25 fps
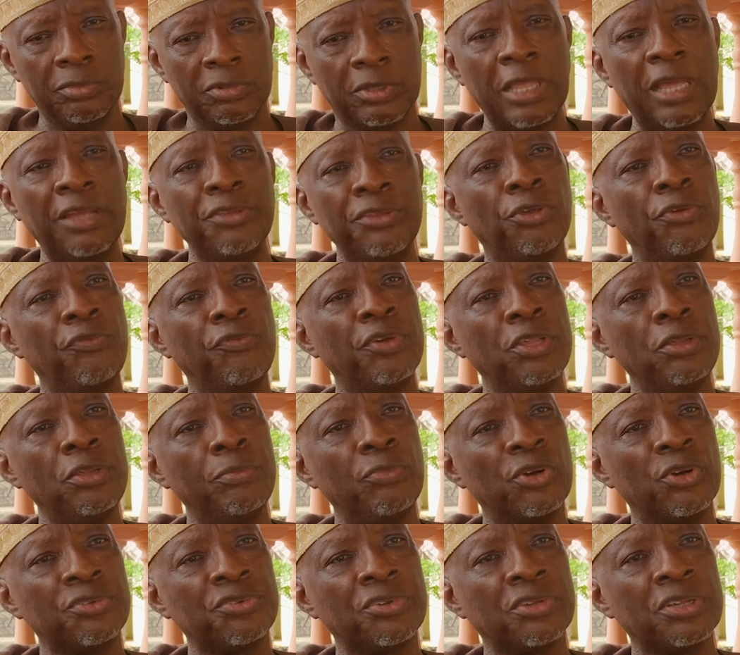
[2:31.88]
thank you very
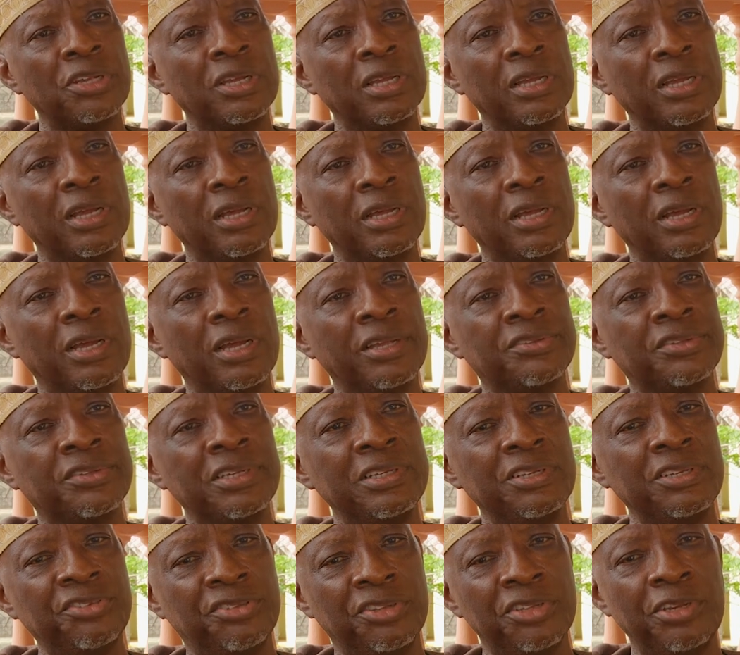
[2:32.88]
much, sir. I
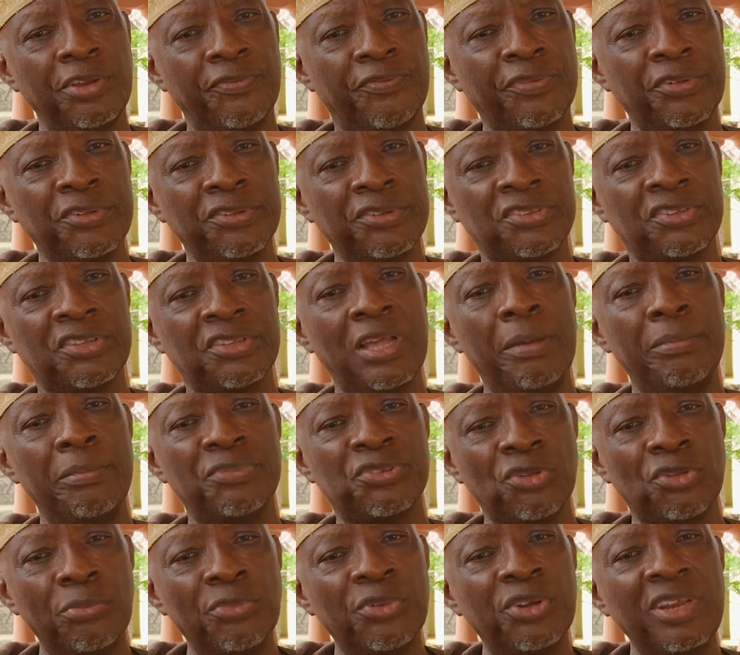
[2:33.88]
said, this is the first time
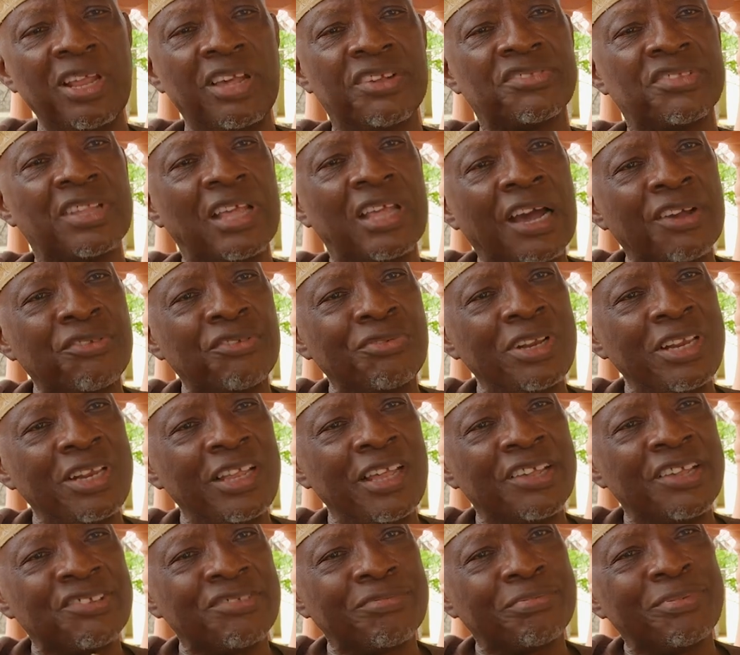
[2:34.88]
somebody has
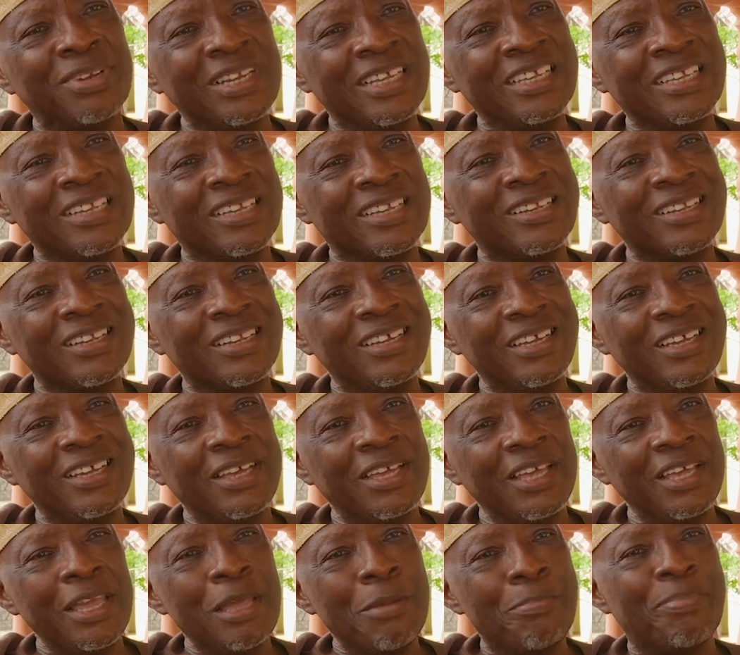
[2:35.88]
actually explained
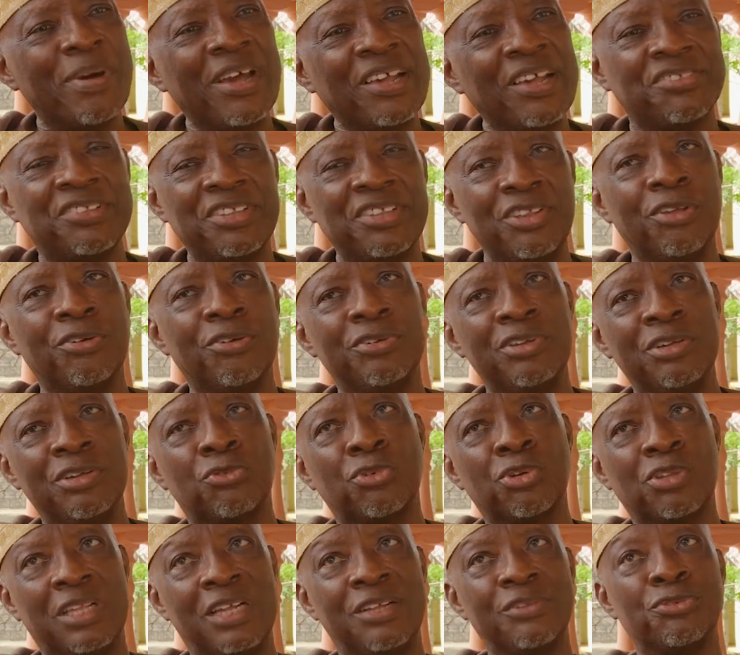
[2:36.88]
a passage of the
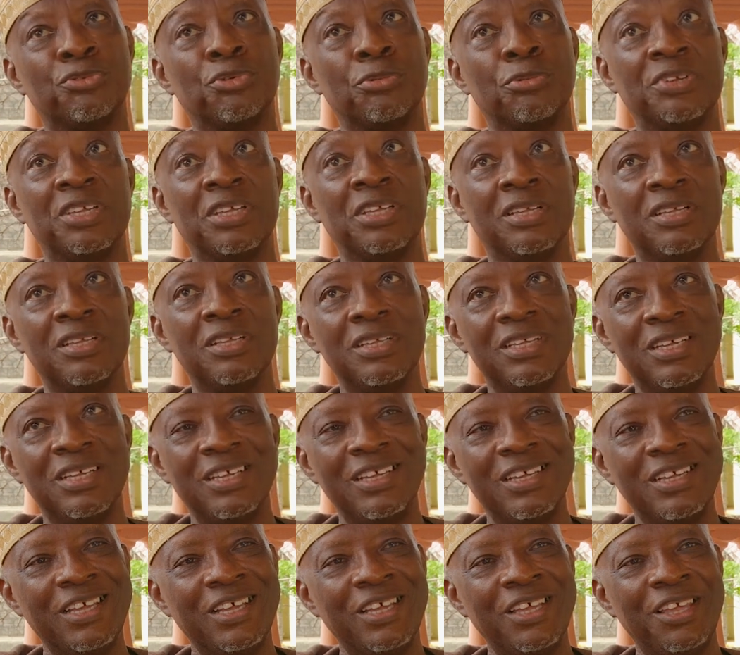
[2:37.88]
Quran to me,
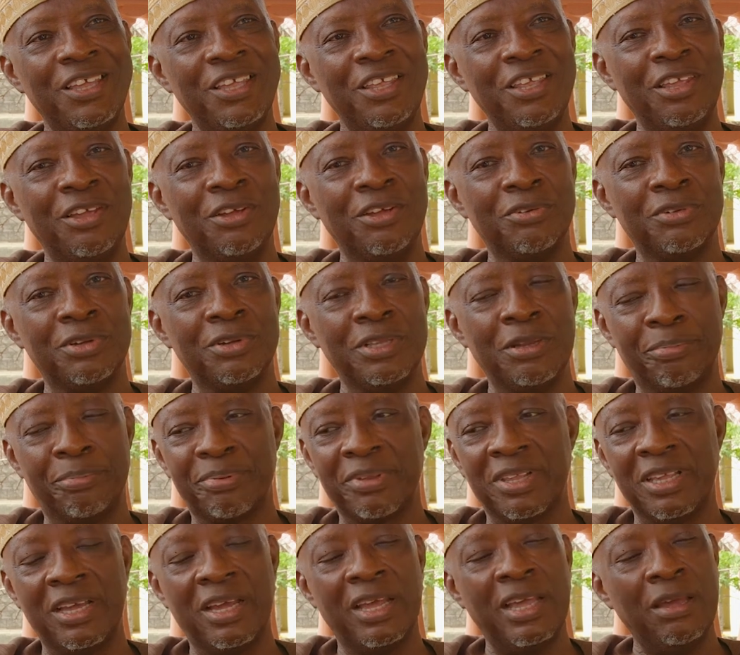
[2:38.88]
you know, in the
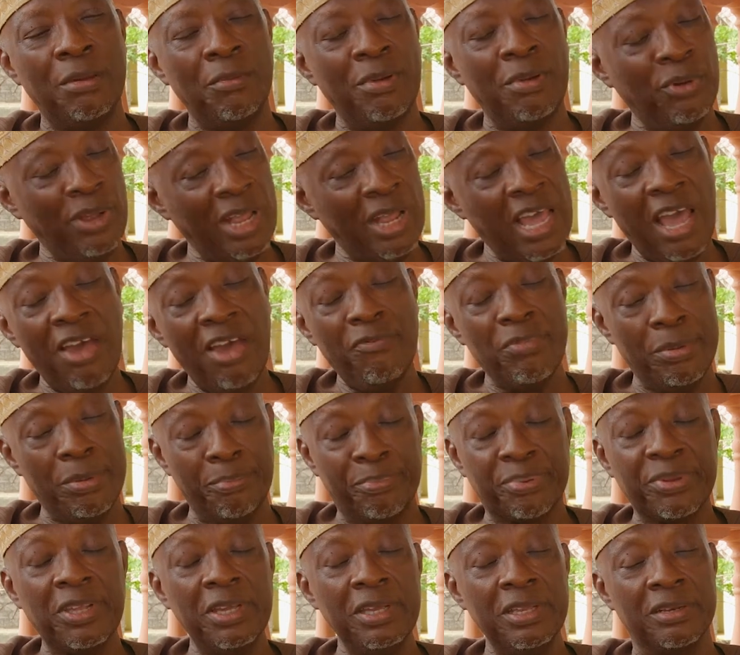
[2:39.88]
prayer. Well, I have
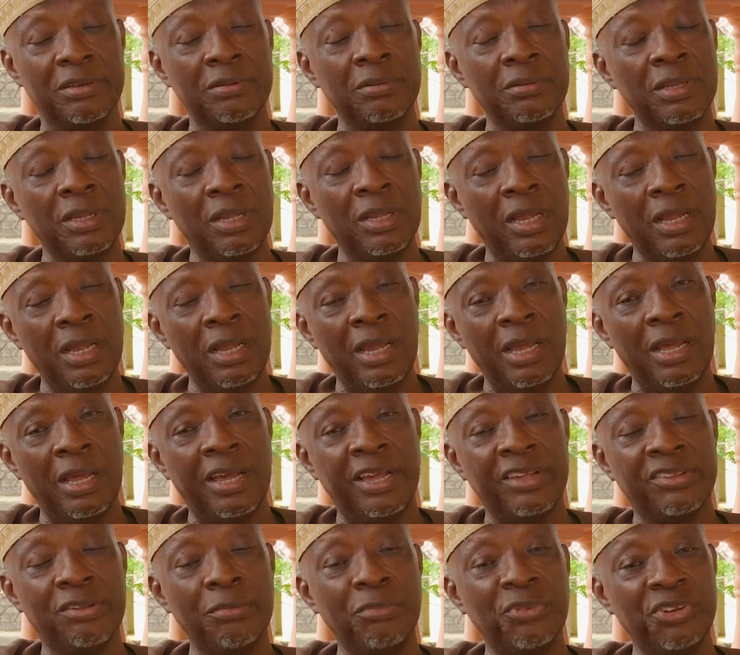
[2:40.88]
been praying.
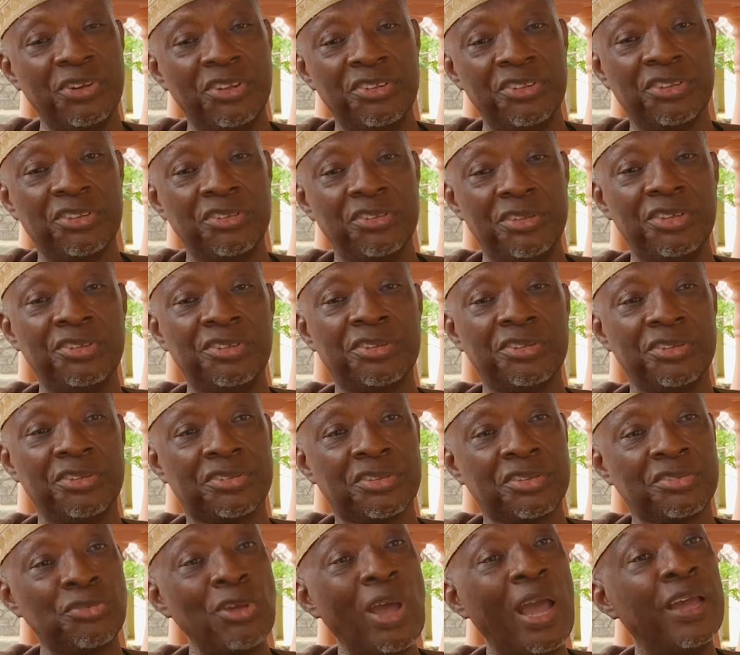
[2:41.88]
I said, but this
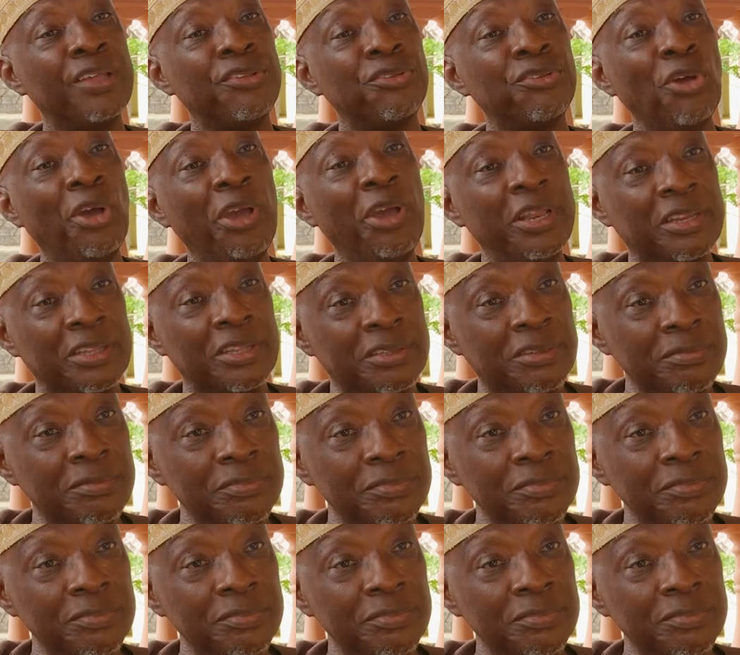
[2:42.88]
is, so I enjoyed it.